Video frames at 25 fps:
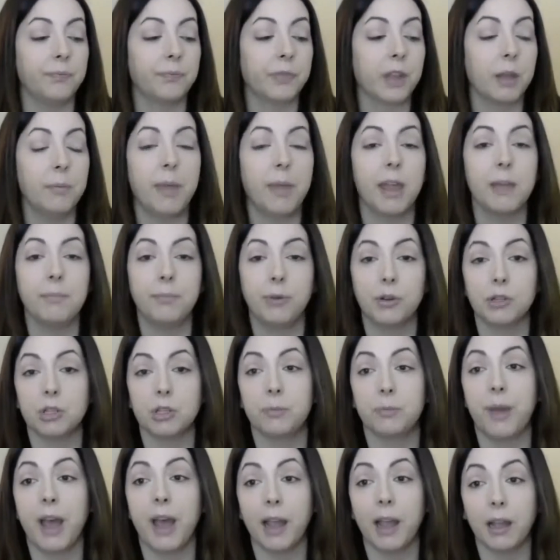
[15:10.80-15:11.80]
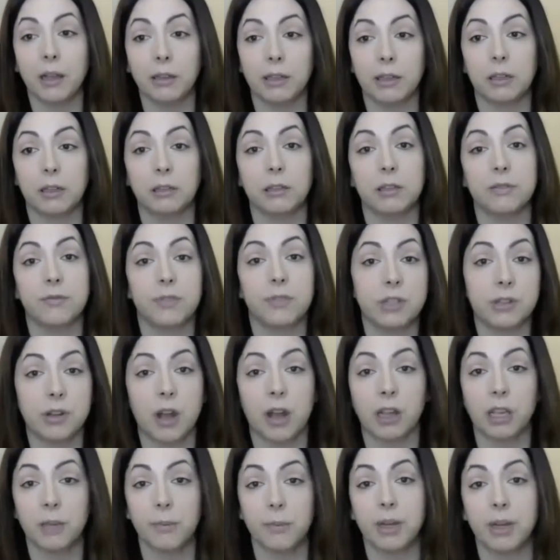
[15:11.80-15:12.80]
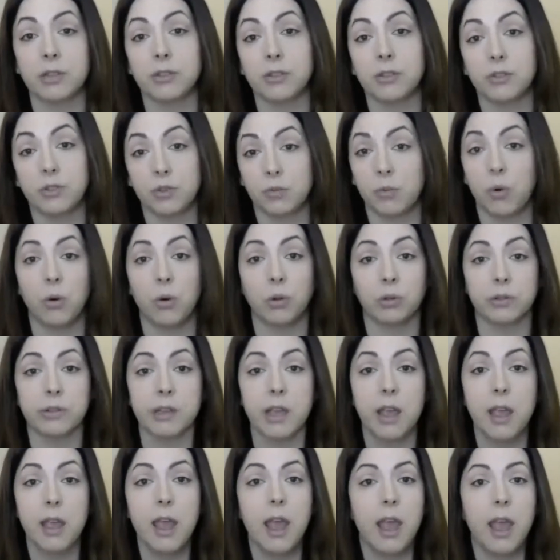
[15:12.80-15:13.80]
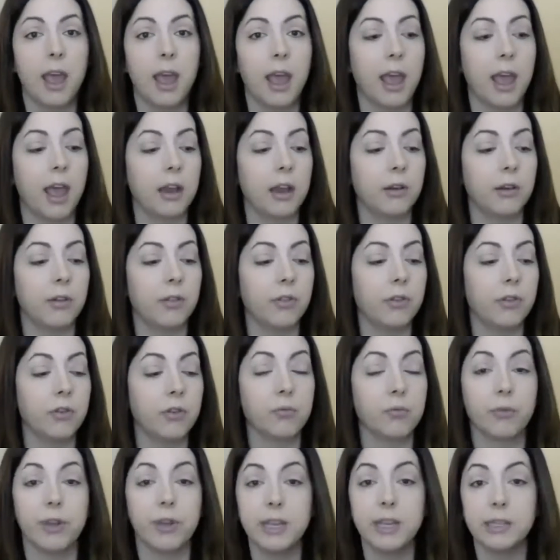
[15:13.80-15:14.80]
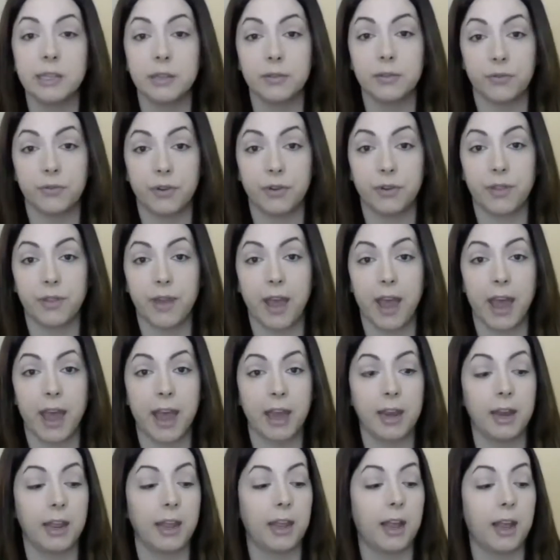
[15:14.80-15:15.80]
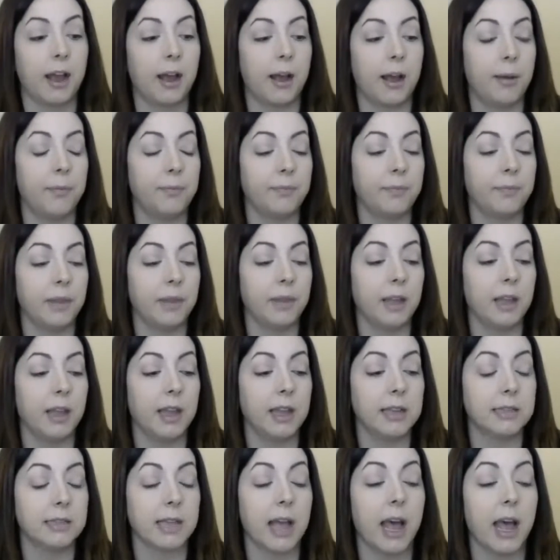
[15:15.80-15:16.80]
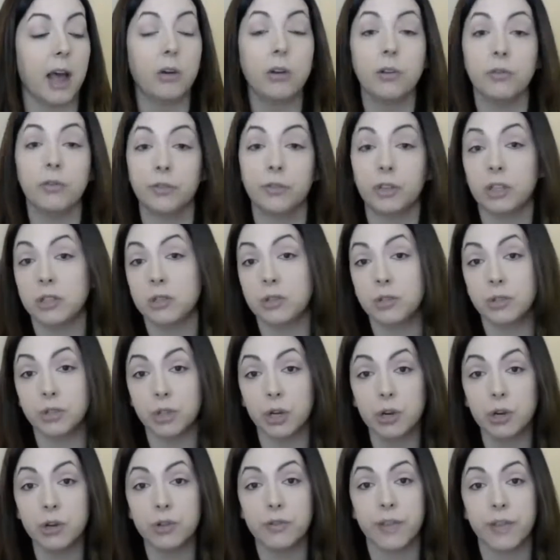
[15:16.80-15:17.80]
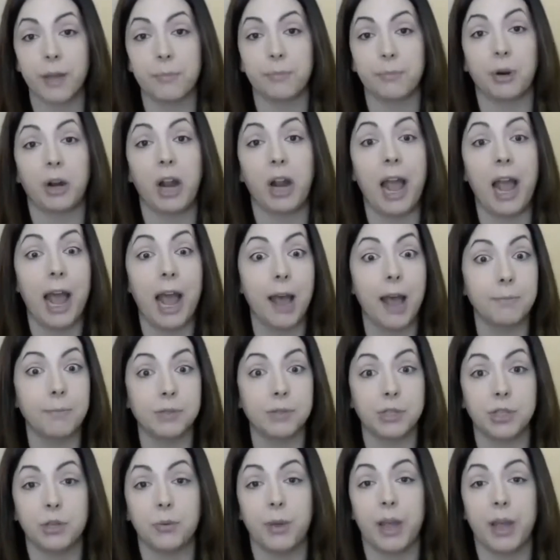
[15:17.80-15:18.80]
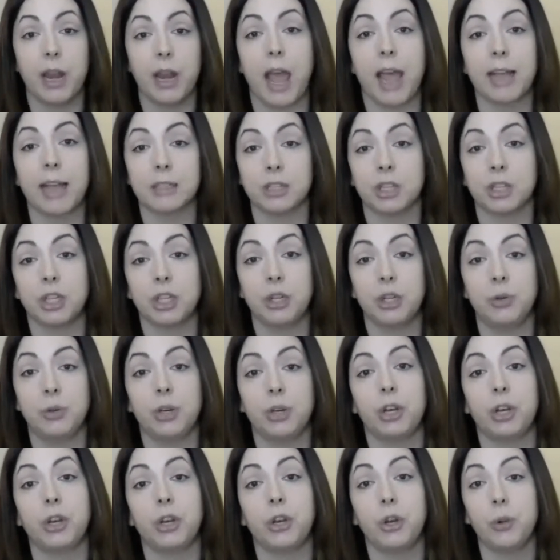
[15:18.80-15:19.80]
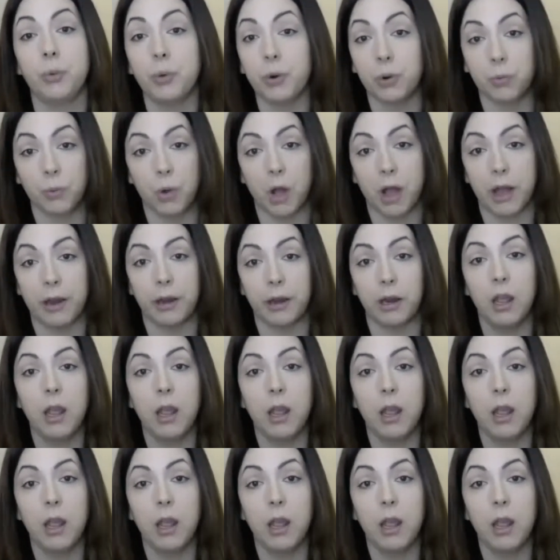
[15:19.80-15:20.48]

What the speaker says: may push back a little if the document is too old. And the reason for that is out of concern that perhaps you had executed a newer one